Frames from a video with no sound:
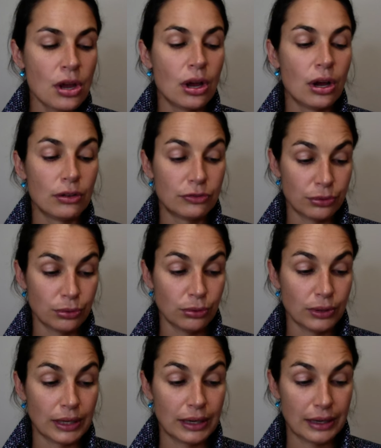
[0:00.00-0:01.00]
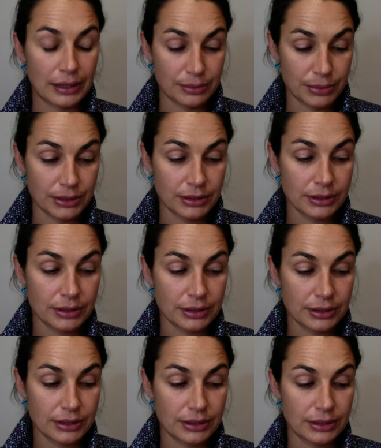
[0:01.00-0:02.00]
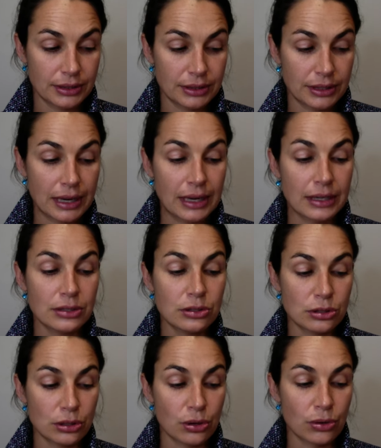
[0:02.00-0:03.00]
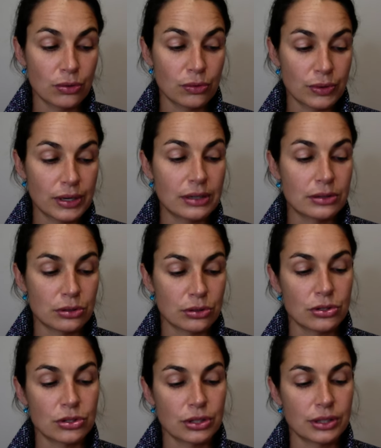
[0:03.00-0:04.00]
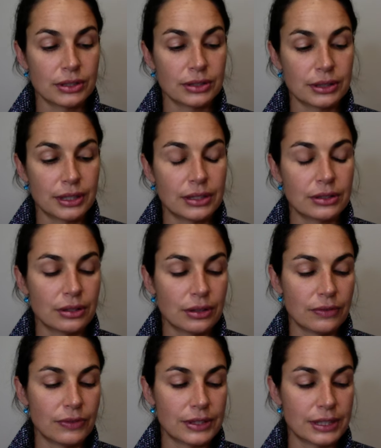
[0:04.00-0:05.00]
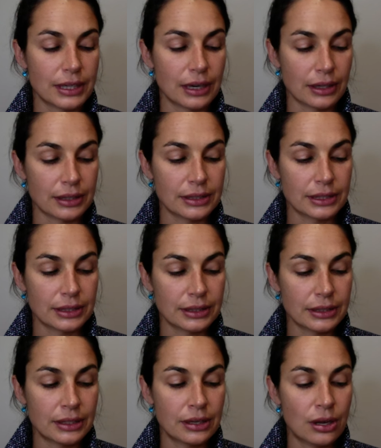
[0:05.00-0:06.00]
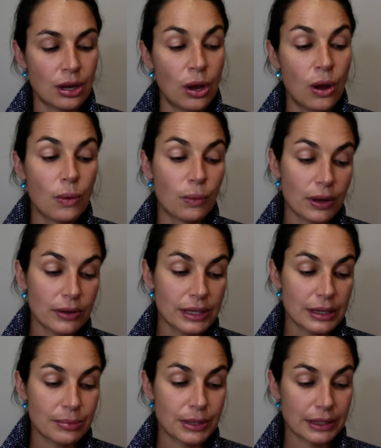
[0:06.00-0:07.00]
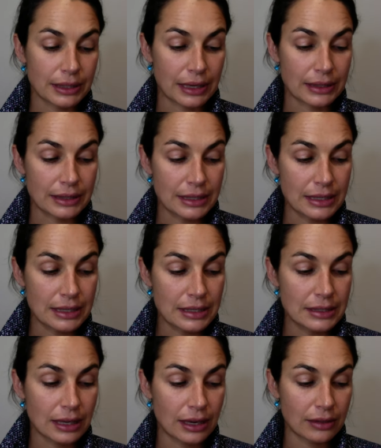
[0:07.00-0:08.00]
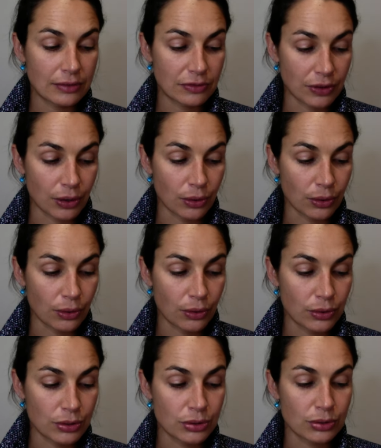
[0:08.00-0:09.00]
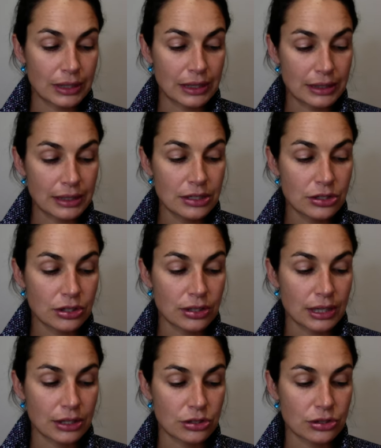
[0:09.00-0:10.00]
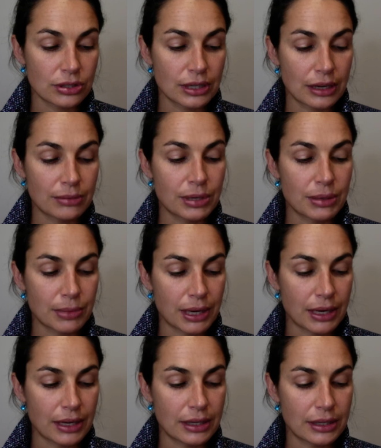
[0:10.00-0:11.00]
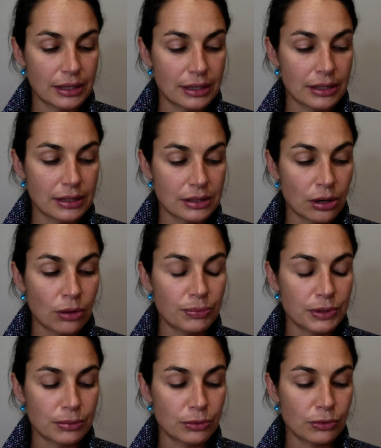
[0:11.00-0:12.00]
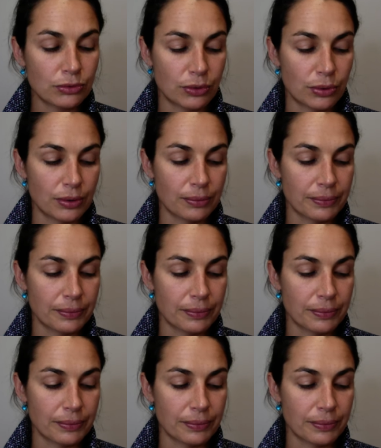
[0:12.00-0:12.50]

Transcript: a full alignment, and slow reinsertion into the physicality, while keeping that ease and flow so that each connection can be made in its optimal form.